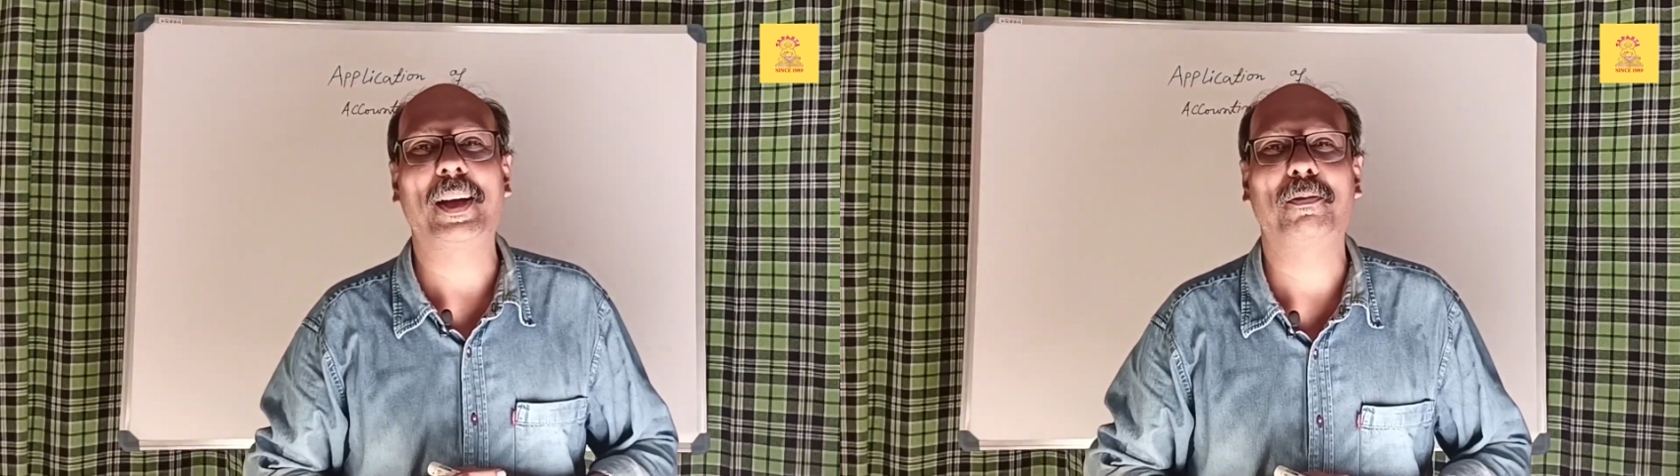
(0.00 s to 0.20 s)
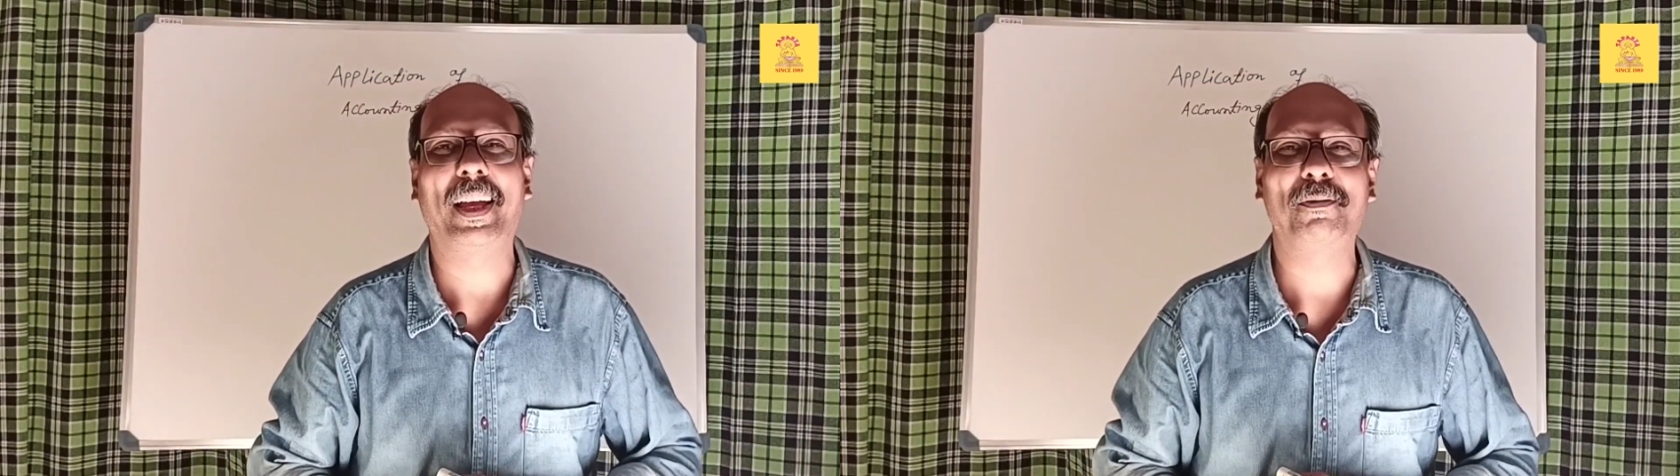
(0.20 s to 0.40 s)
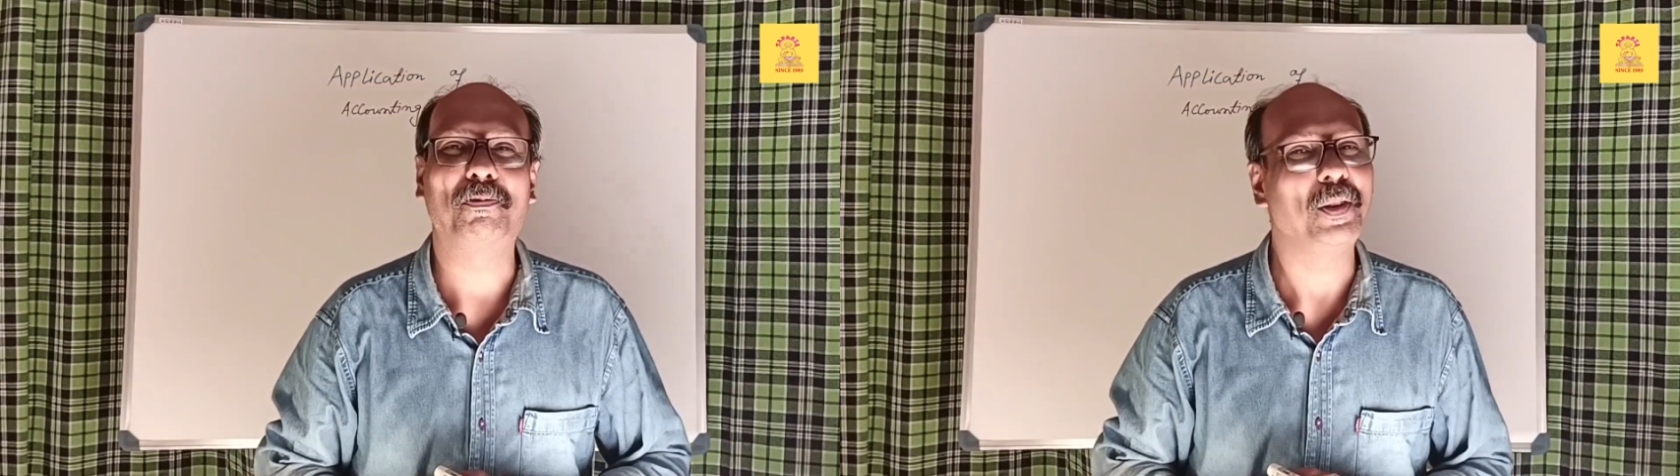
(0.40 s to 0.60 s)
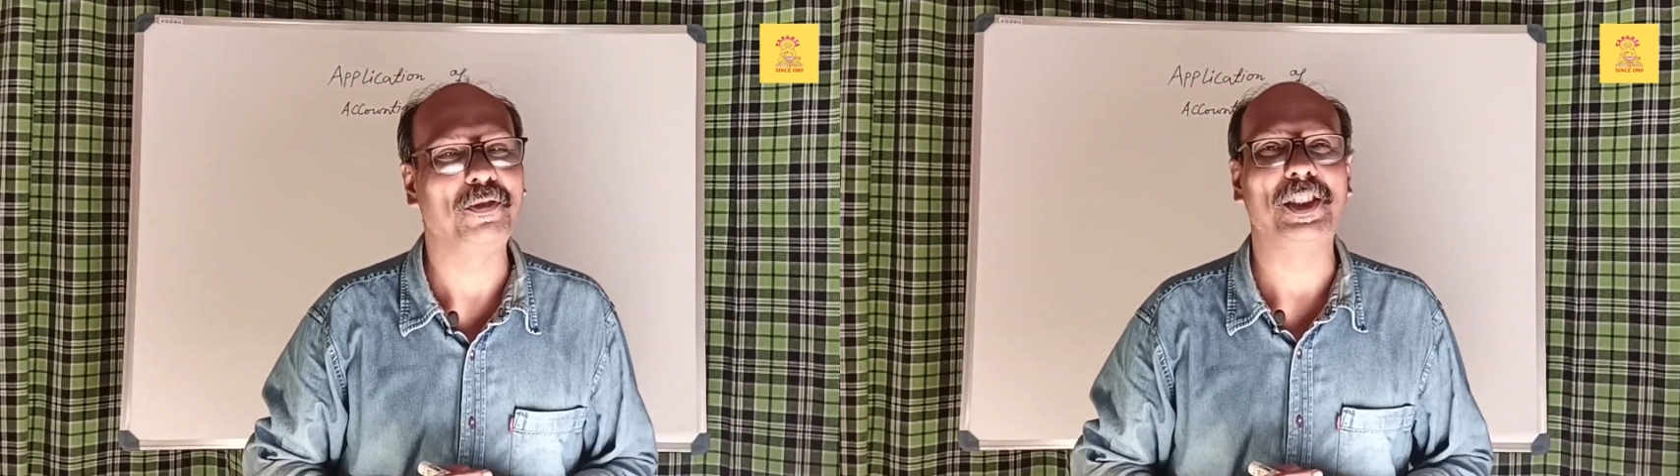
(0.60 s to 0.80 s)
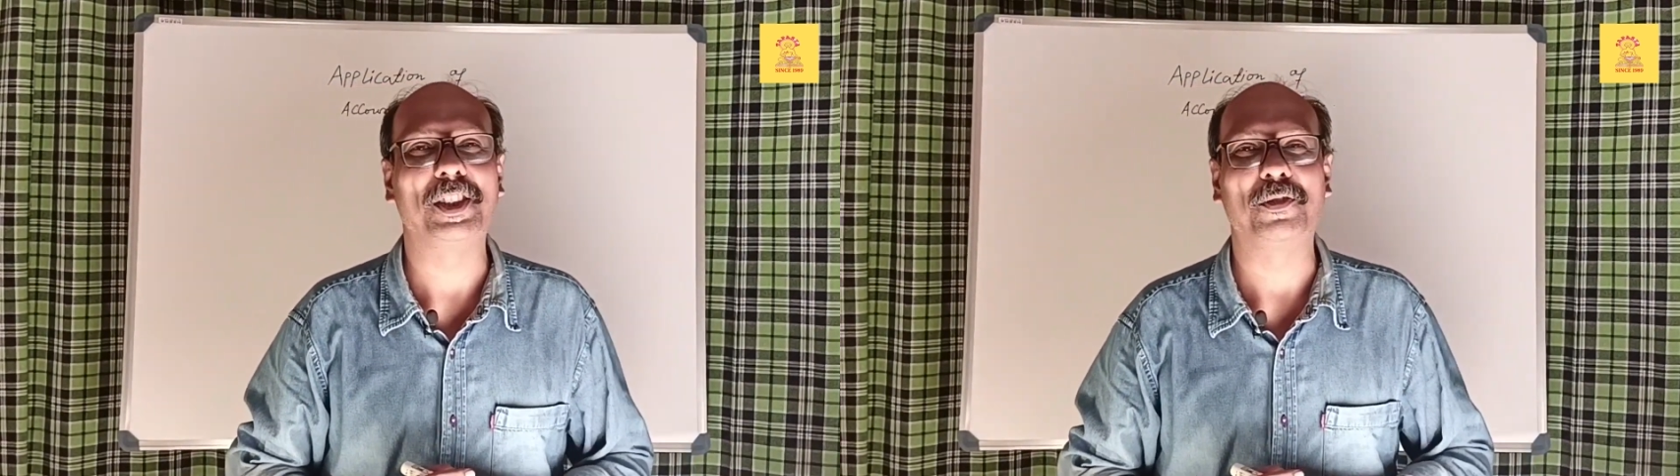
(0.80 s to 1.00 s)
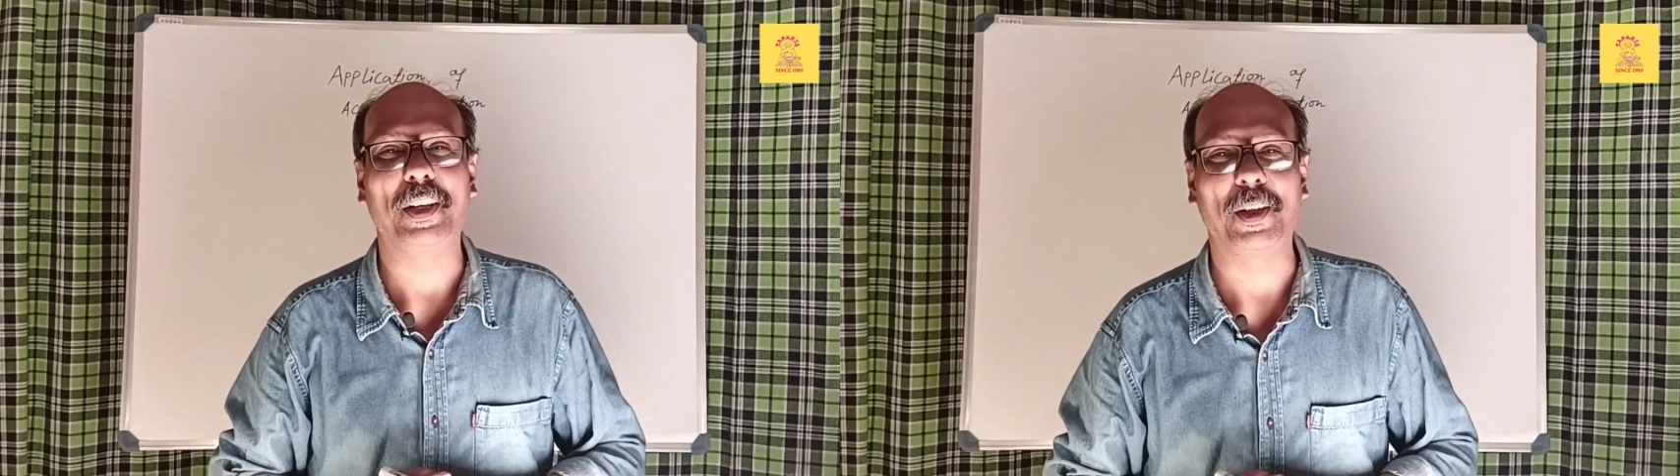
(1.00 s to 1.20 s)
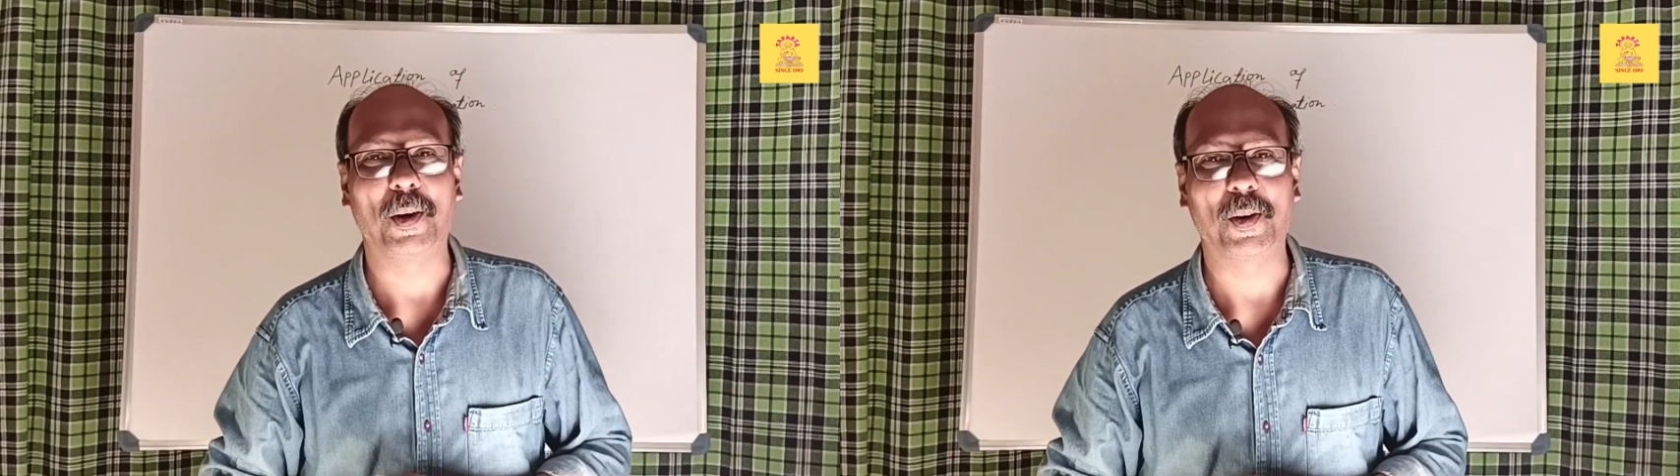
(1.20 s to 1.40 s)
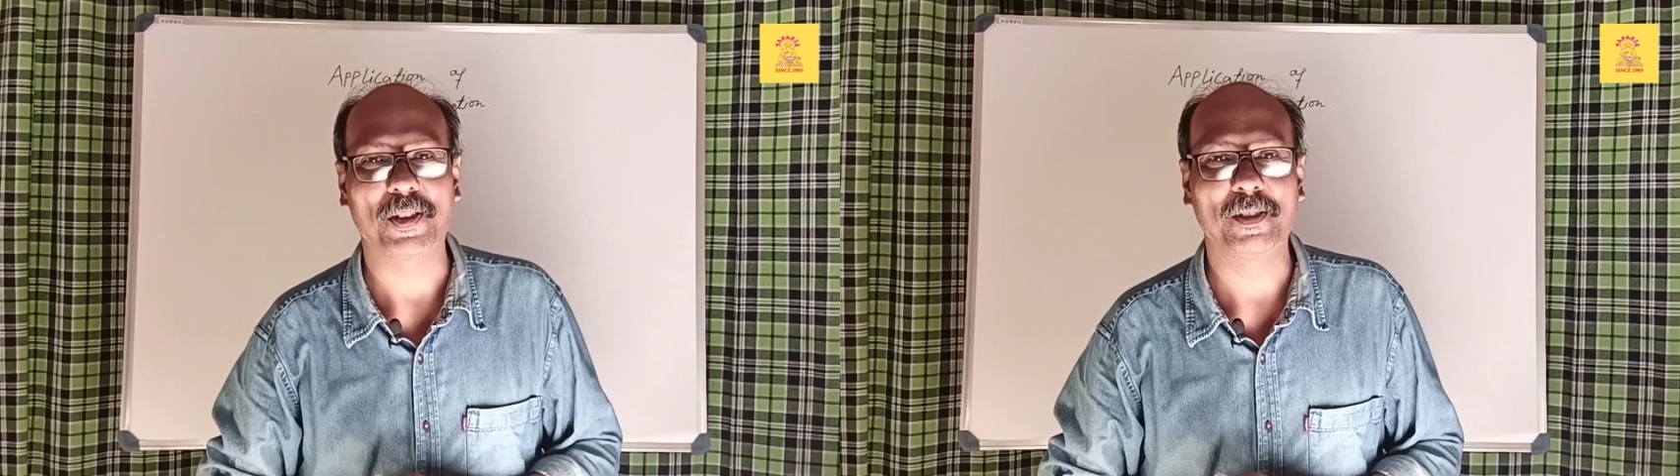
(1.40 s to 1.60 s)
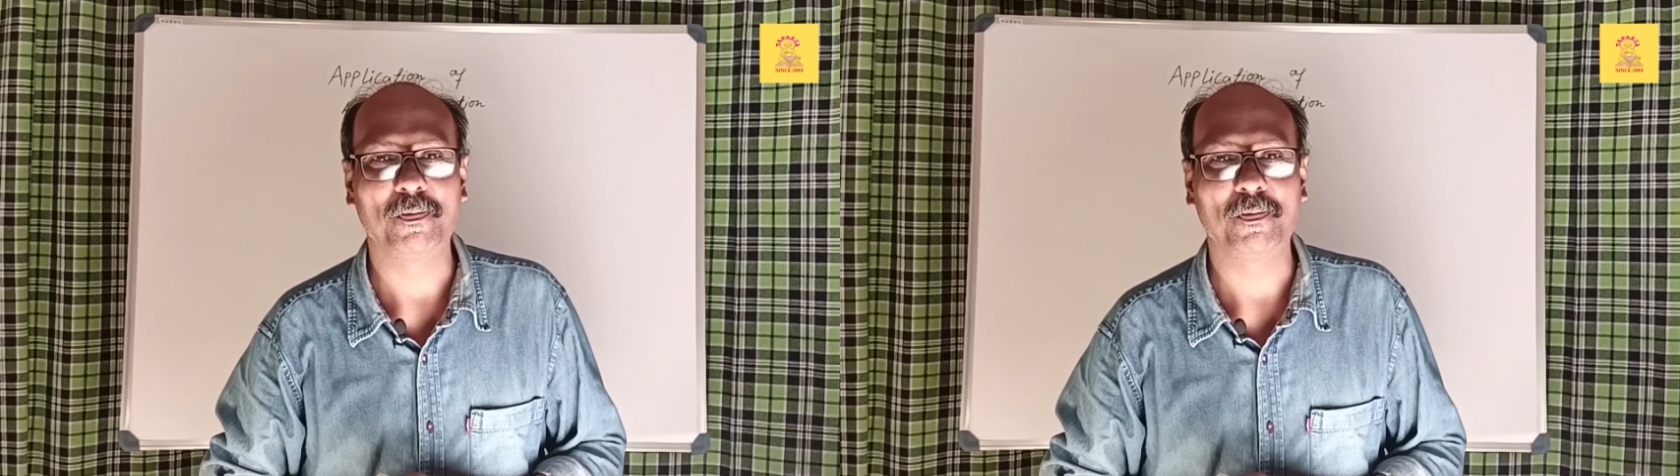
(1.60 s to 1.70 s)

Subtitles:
my previous videos.